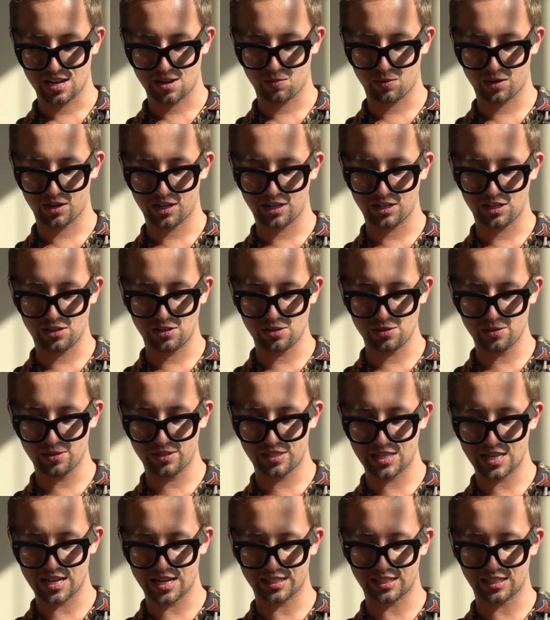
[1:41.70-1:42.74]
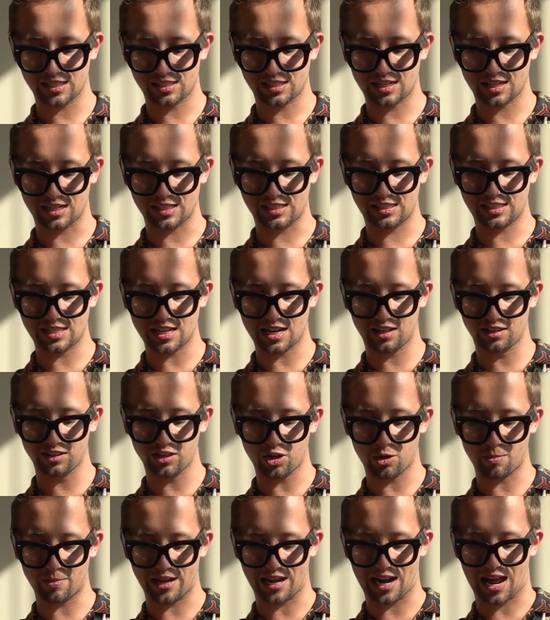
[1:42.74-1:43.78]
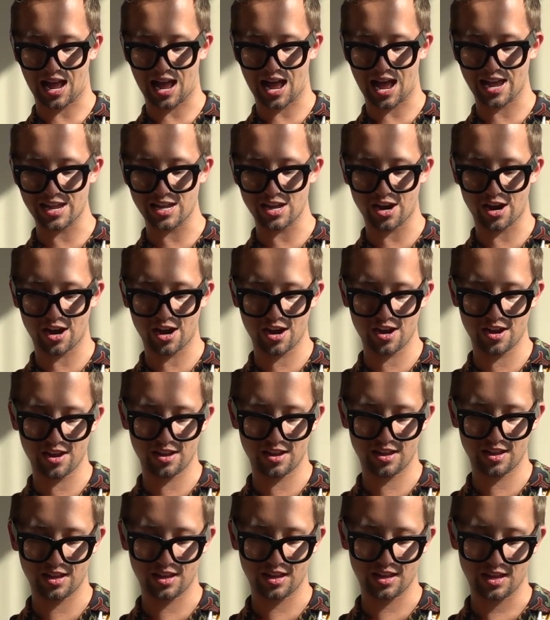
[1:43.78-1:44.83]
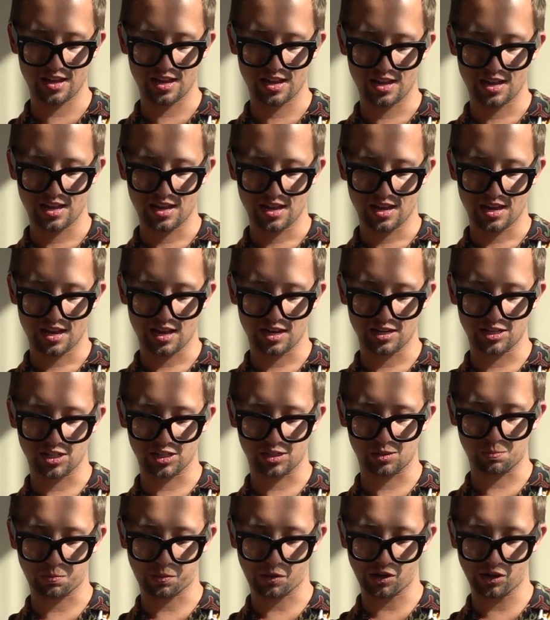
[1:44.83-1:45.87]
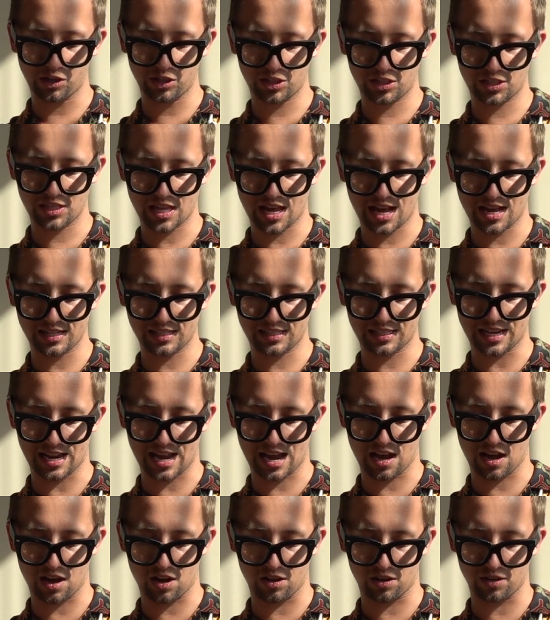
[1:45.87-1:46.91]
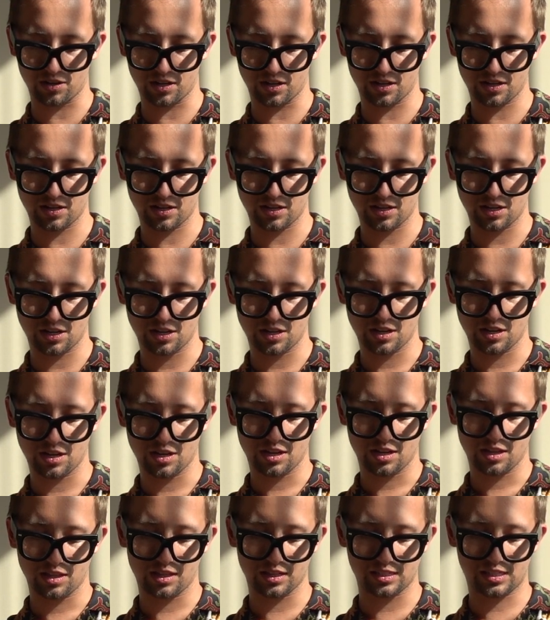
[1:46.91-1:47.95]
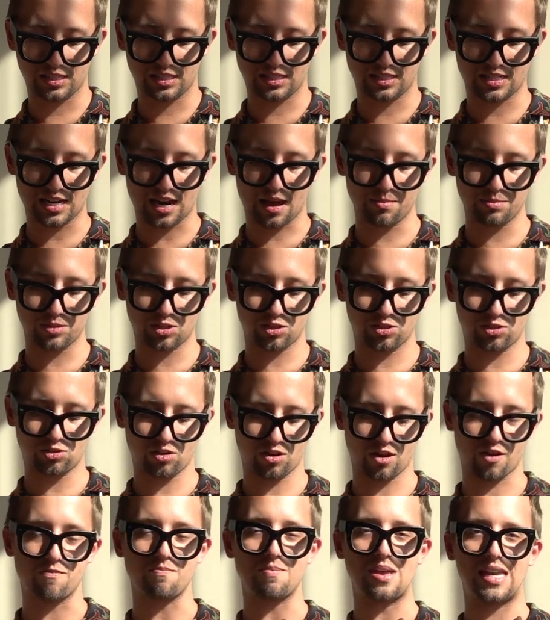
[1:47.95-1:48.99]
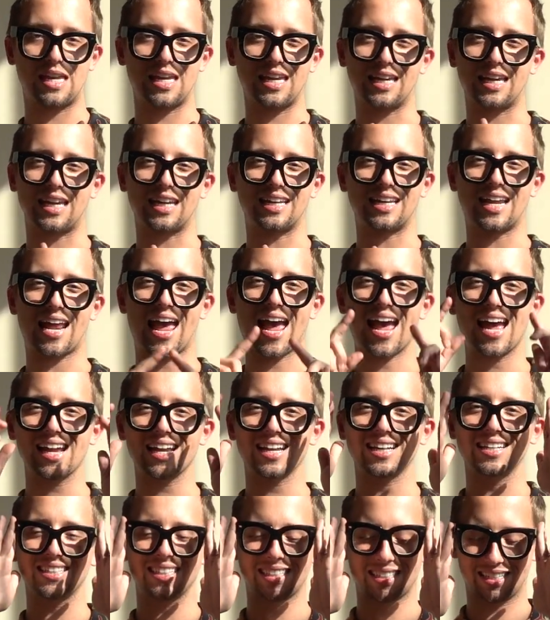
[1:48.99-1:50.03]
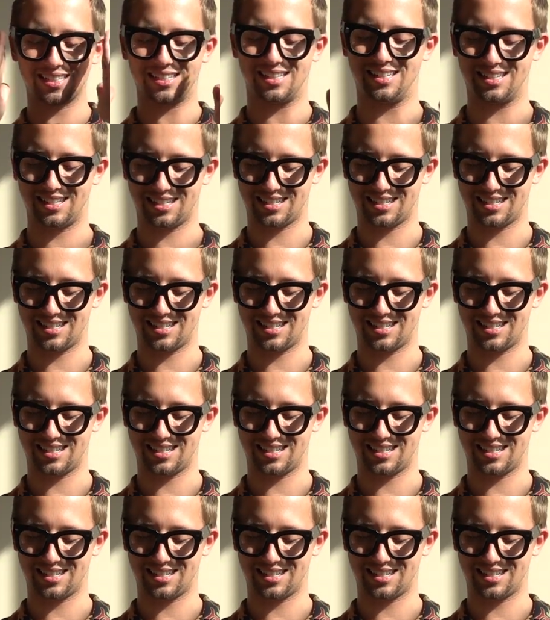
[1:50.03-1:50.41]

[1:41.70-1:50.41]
We're going to use this, it's going to sit a little bit higher, and just push that down. The stems are sort of making an X,